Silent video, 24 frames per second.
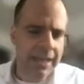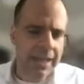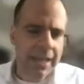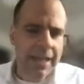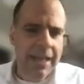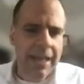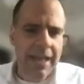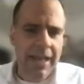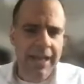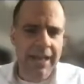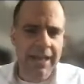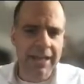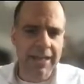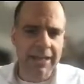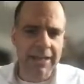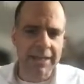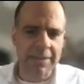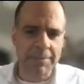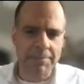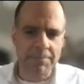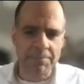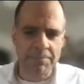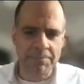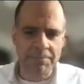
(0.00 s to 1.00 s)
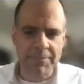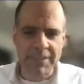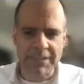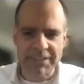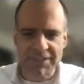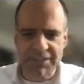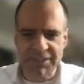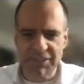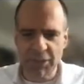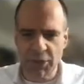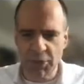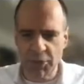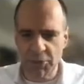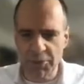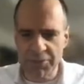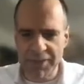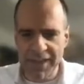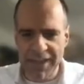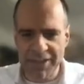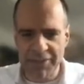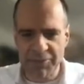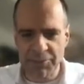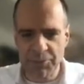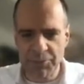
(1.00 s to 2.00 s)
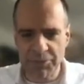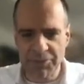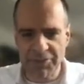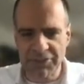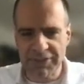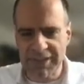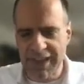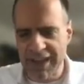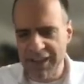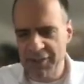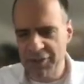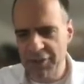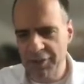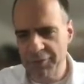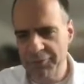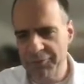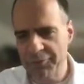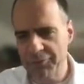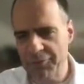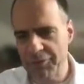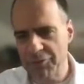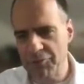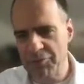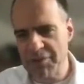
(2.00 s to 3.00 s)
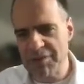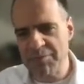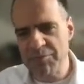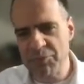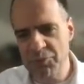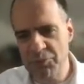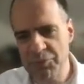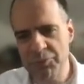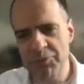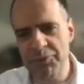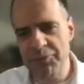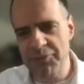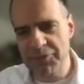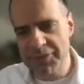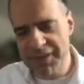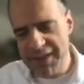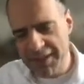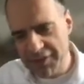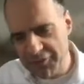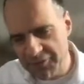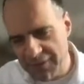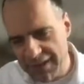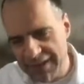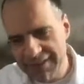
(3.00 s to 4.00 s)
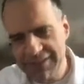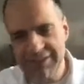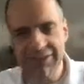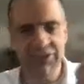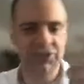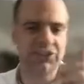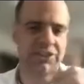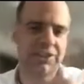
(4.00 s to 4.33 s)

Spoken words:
So that would kind of remove the advantage that